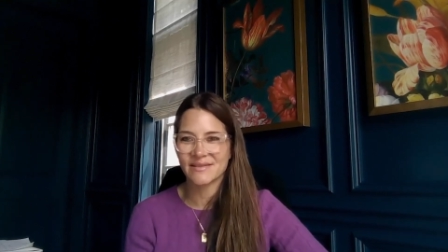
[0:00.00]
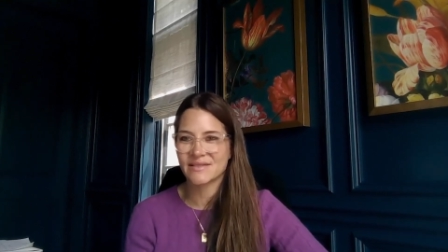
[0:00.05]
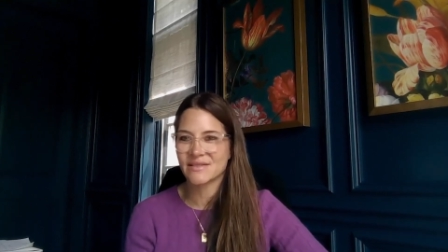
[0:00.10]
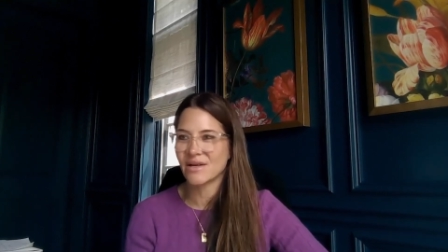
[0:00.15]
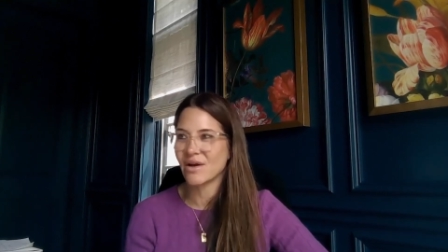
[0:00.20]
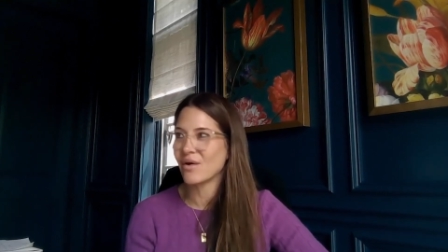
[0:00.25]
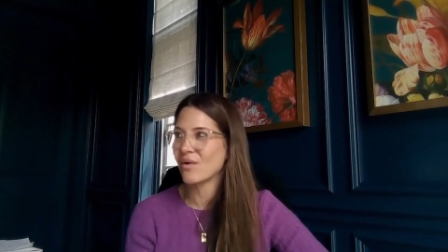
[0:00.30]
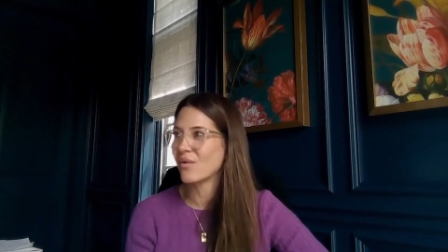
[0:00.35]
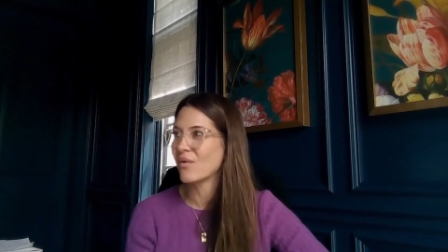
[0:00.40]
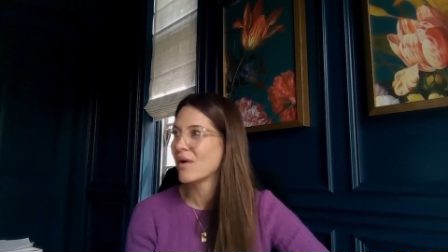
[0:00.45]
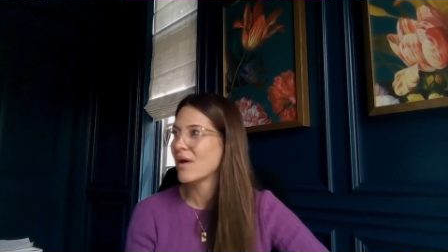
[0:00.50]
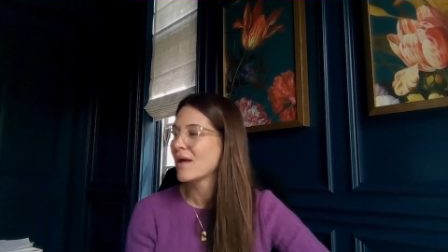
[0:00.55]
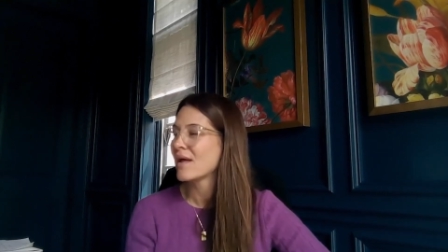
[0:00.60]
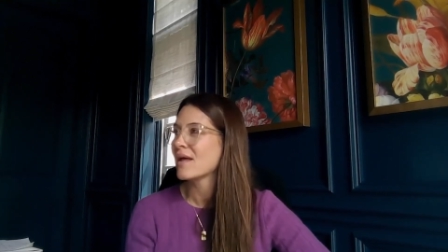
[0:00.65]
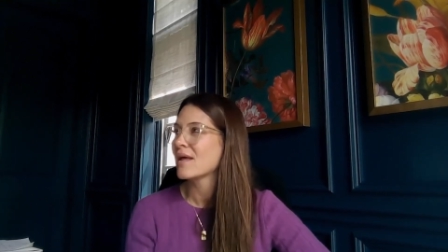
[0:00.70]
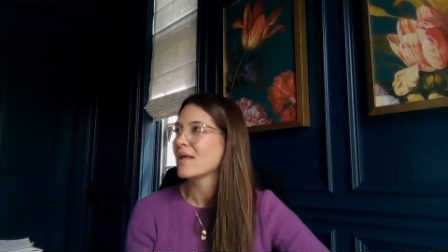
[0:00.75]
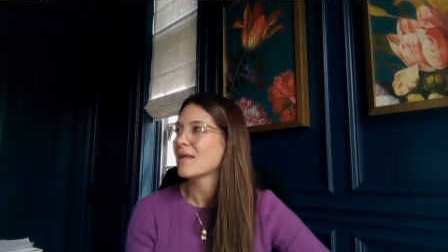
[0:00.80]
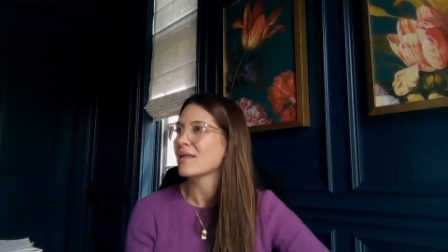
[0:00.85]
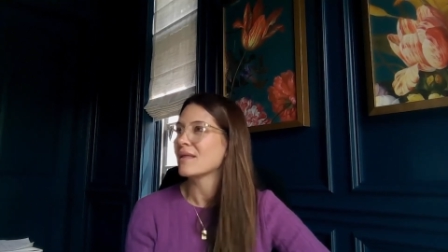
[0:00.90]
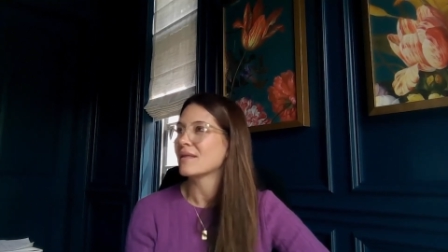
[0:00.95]
So
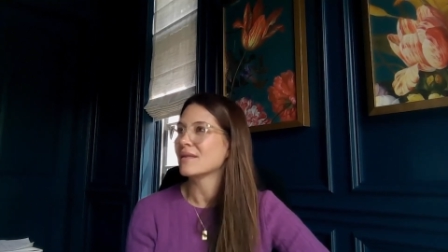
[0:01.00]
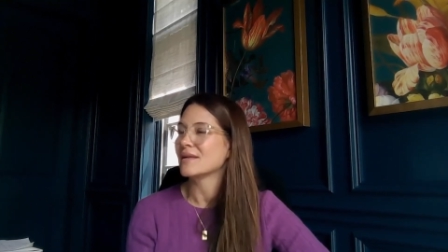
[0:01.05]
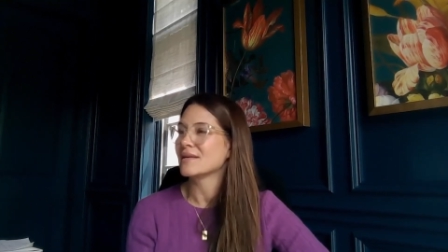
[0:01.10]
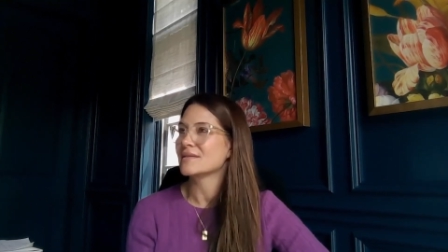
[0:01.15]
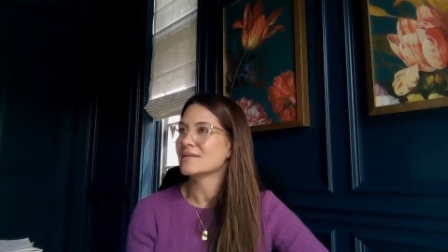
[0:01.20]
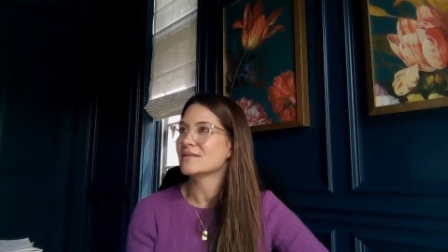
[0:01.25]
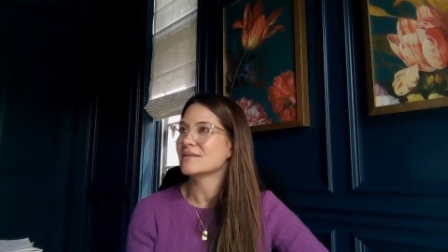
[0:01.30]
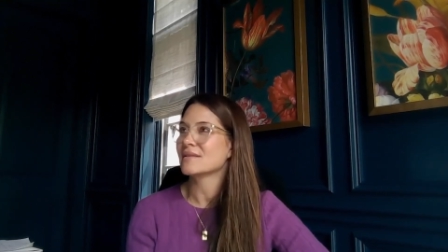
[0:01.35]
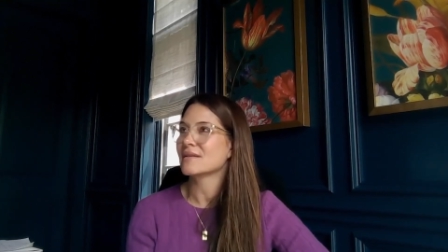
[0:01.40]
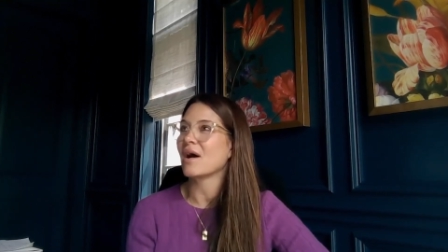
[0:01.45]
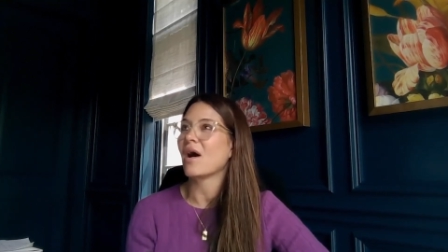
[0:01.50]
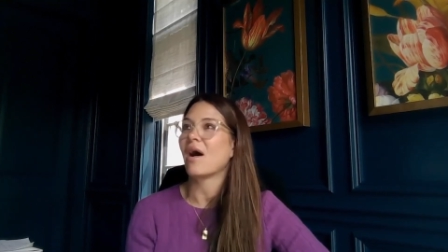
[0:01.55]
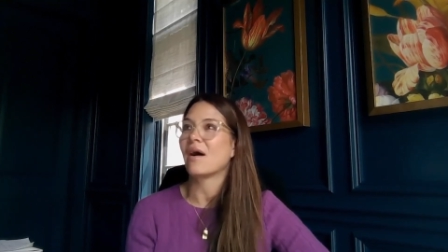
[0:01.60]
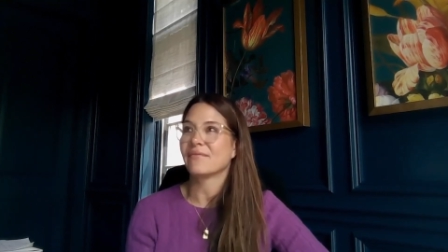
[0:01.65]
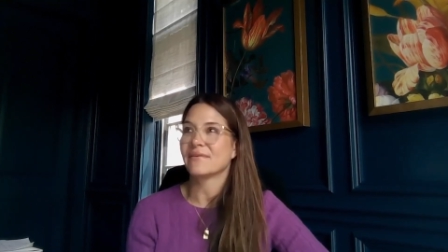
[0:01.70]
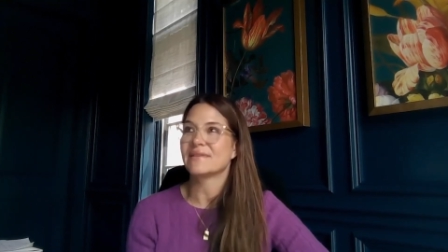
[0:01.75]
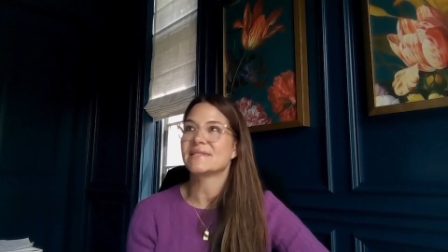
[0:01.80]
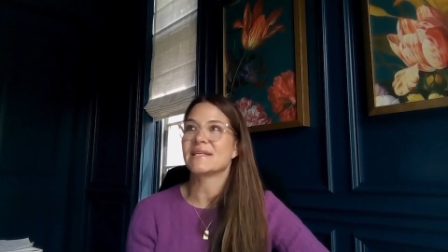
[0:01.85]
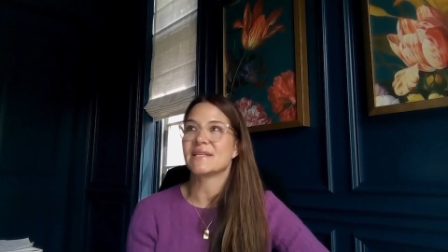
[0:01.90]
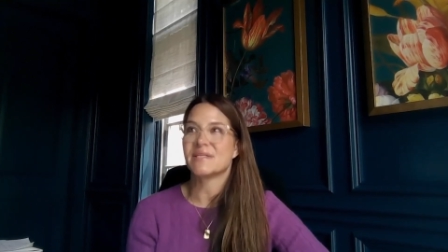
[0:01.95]
this the
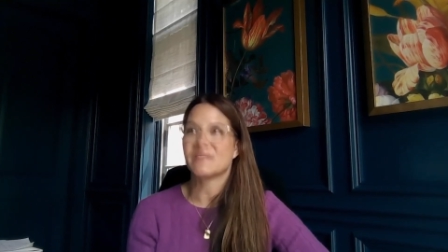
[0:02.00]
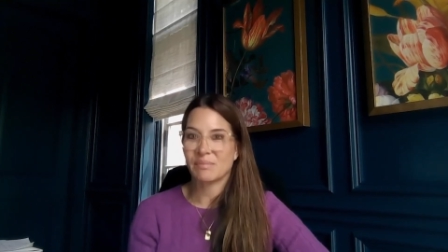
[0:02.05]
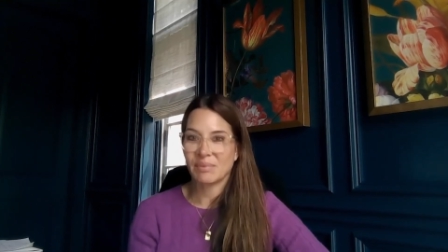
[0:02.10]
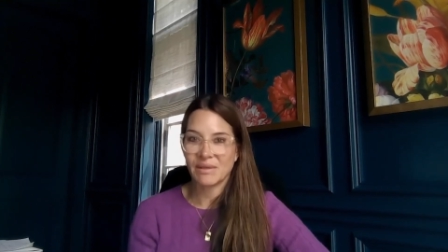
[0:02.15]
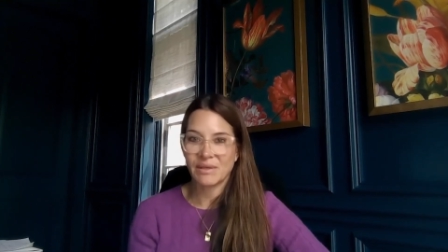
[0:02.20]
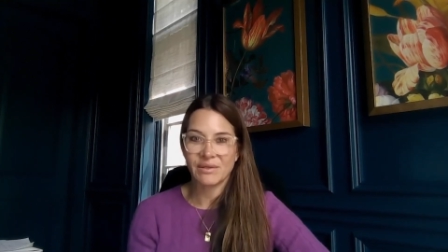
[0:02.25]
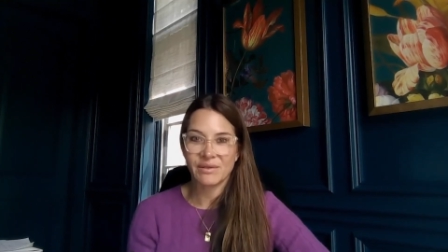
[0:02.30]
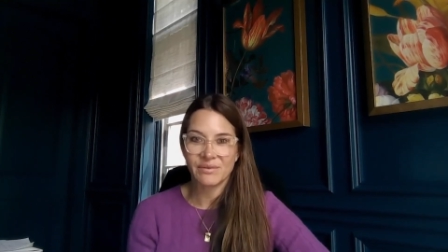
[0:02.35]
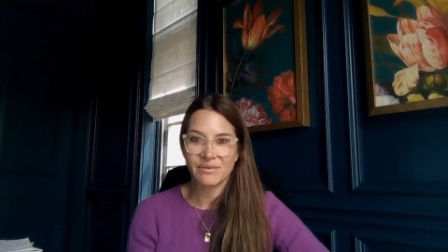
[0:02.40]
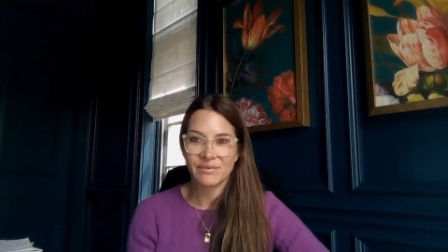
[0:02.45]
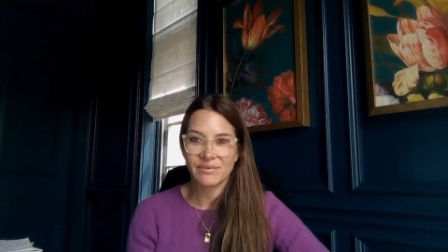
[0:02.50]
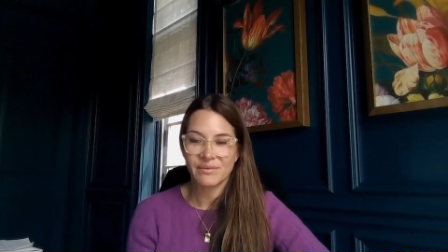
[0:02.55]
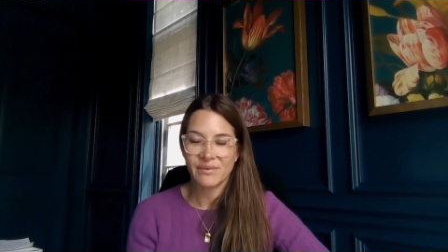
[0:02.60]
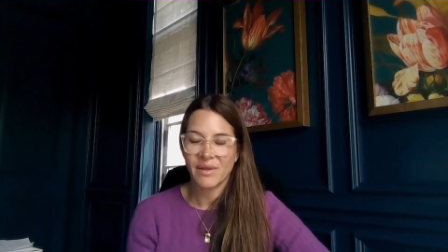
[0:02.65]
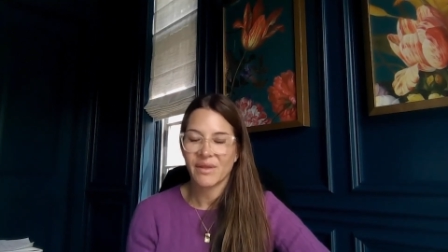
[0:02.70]
office is blue.